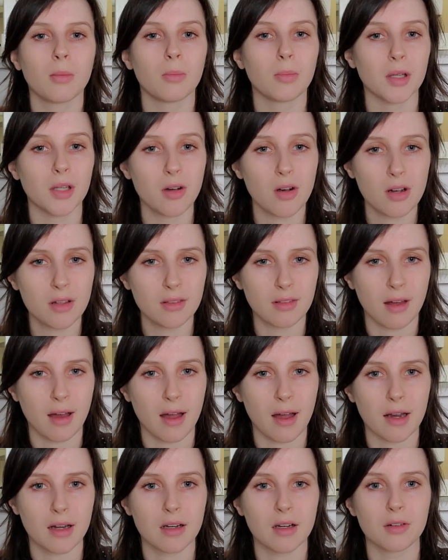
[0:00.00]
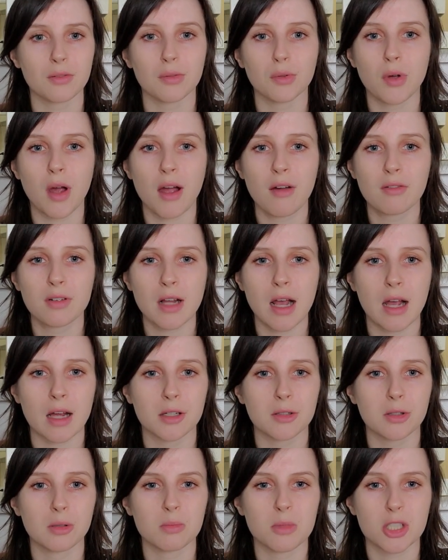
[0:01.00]
Beyond that, if you haven't
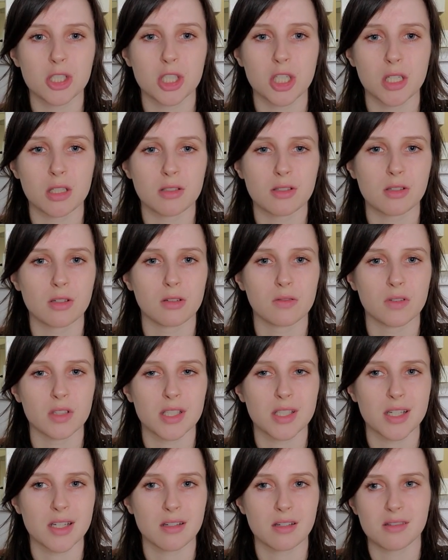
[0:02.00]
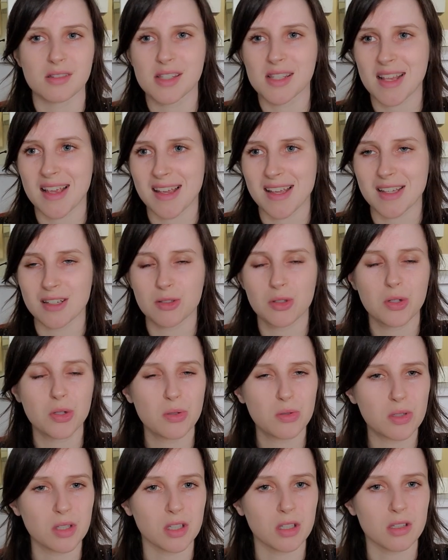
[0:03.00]
had your machine serviced in, say,
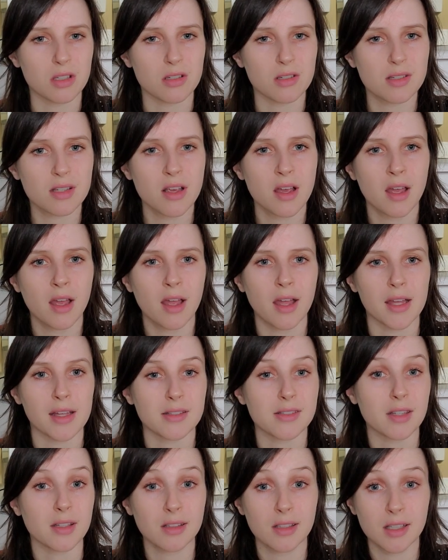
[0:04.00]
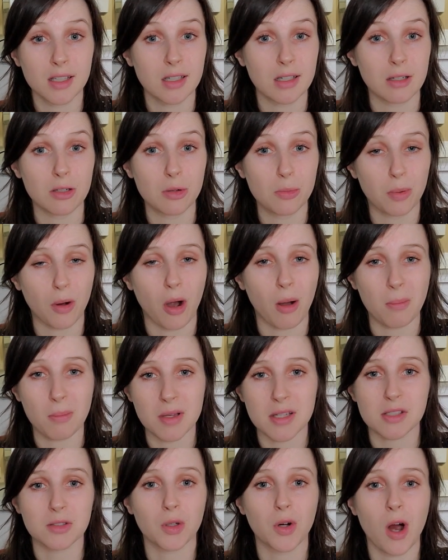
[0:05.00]
2 years, and suddenly a new problem
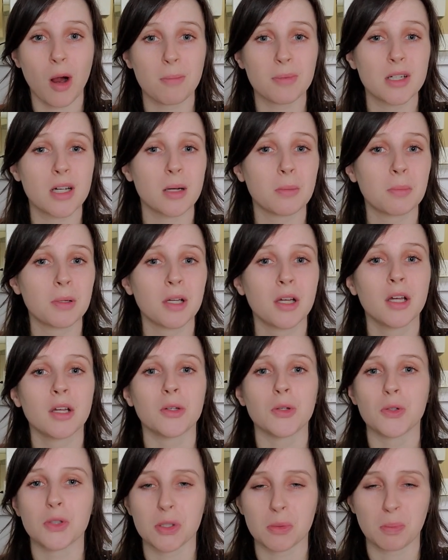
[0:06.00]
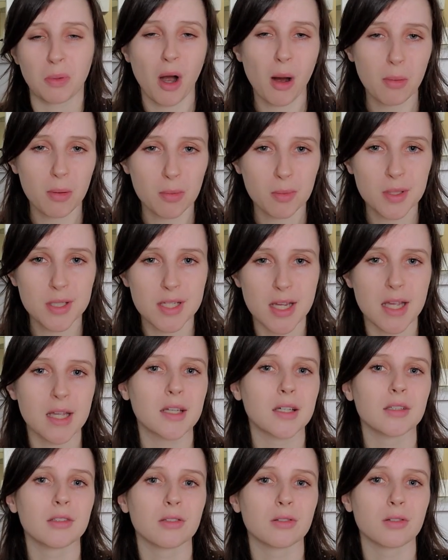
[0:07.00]
has cropped up, you should probably take
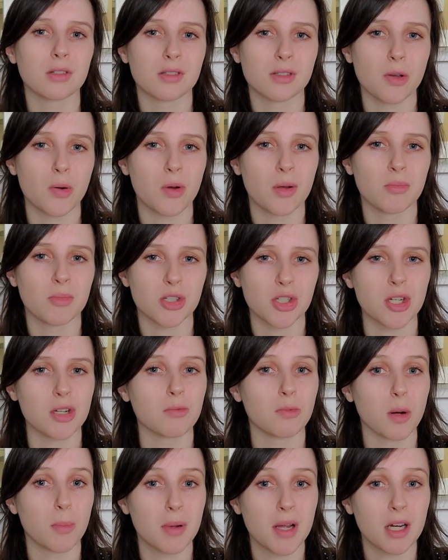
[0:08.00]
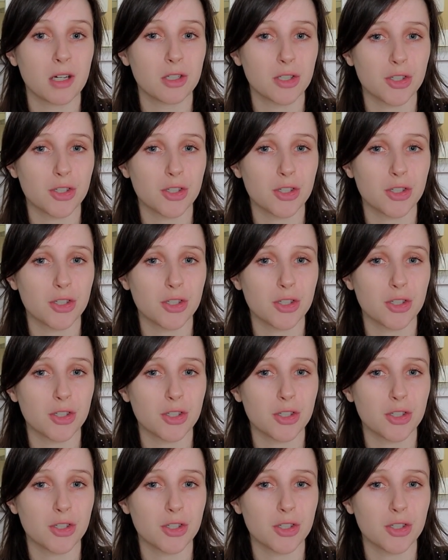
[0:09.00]
it to the sewing machine repair